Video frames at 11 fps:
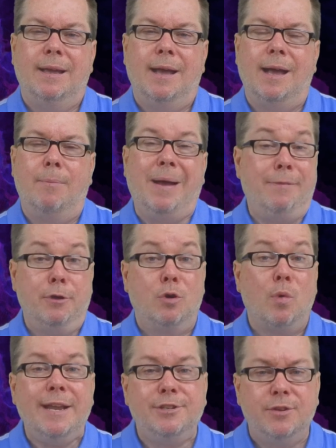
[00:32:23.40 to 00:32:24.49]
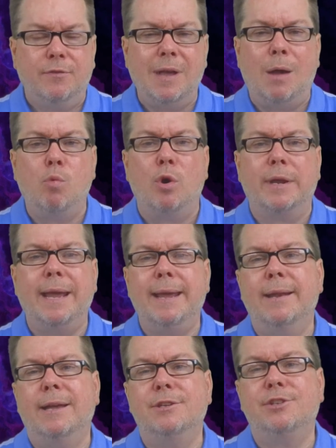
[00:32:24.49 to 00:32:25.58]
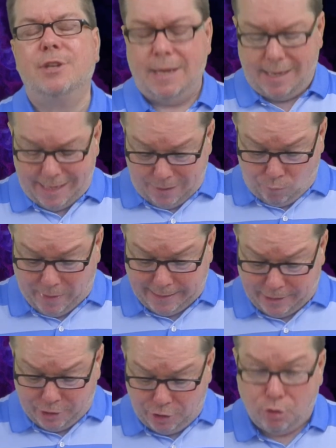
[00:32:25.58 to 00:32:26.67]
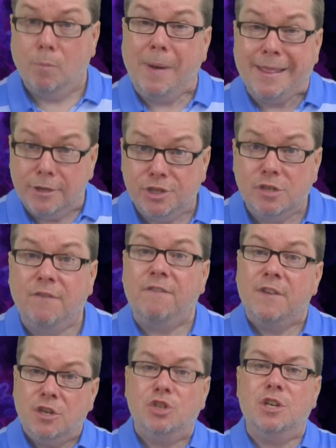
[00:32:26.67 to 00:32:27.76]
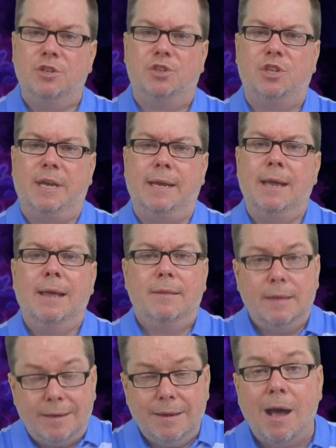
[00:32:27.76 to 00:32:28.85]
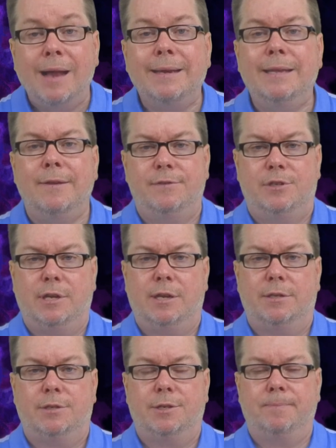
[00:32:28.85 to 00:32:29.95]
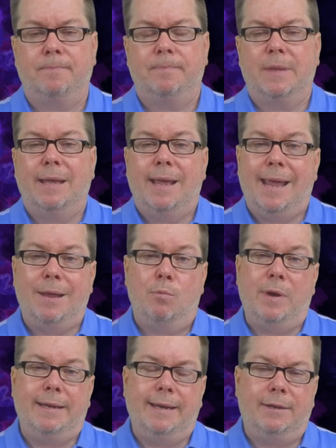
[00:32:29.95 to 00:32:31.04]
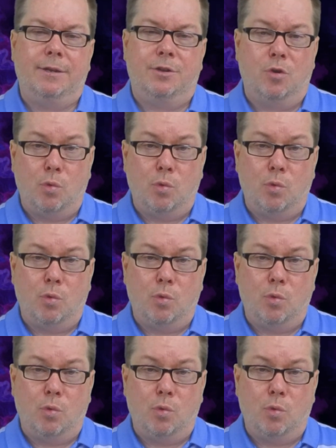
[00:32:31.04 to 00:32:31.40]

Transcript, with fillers: uh, by the grace of God working in us. And we need to do it by the sufficiency that God gives us. And we need to